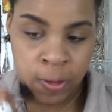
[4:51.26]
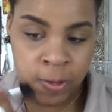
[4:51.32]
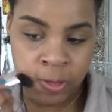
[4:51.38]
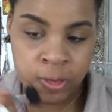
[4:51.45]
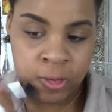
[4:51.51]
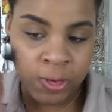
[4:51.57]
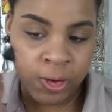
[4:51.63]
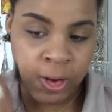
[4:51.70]

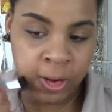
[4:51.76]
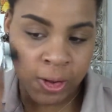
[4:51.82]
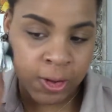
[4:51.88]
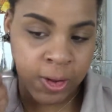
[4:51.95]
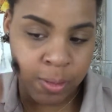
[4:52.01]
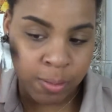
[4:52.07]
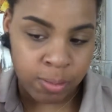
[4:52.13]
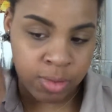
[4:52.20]
just take
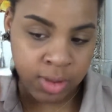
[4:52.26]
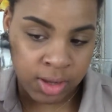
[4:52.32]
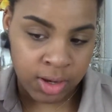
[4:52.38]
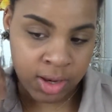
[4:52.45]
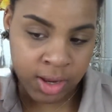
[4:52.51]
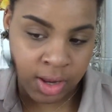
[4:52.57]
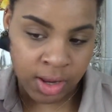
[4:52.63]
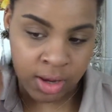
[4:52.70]
it and blend
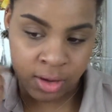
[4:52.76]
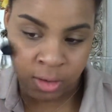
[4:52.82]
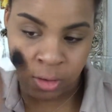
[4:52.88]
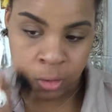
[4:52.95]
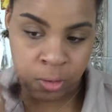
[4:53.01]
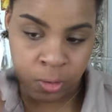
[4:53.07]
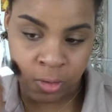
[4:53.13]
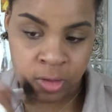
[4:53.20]
it
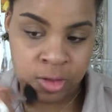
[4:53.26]
into the